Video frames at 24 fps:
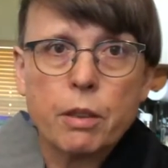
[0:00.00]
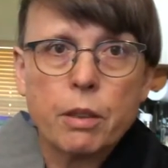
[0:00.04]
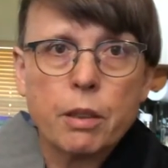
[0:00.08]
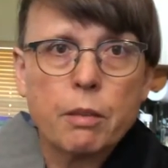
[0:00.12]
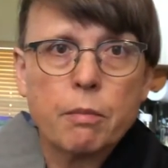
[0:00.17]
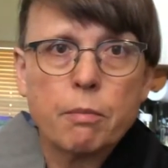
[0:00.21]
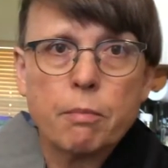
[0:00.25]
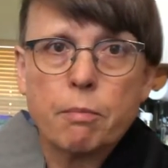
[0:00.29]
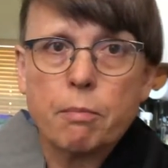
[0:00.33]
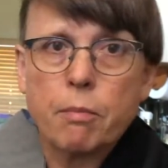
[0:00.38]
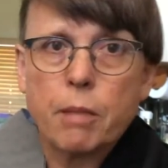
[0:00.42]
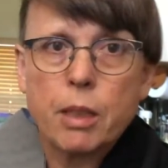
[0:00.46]
It
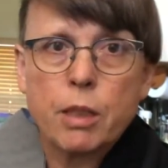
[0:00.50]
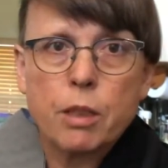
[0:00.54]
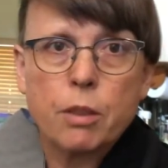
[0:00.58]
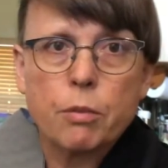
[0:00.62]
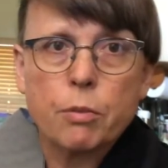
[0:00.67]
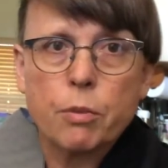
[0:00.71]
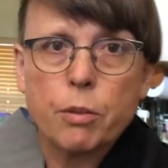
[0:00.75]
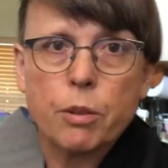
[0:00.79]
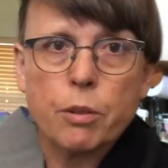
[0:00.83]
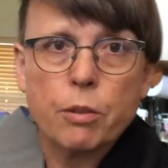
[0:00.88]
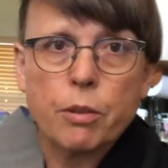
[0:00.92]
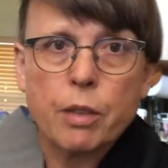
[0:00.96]
messes
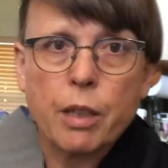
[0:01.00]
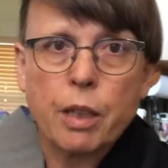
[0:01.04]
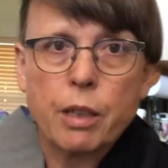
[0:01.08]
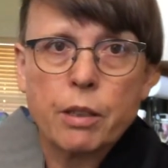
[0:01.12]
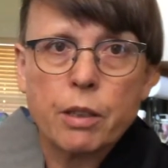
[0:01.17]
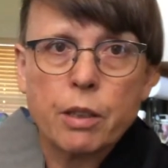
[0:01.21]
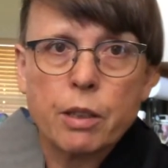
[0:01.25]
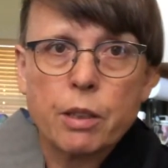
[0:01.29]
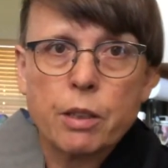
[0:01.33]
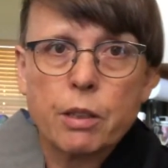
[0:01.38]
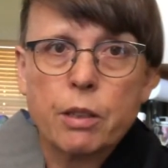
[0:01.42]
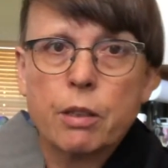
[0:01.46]
with your
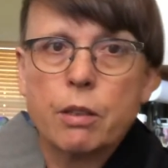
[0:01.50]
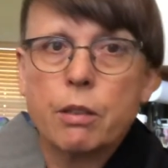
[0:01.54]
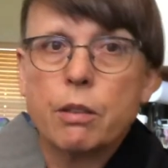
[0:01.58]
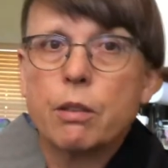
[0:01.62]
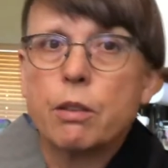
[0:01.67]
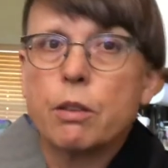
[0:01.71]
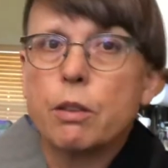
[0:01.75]
digestion.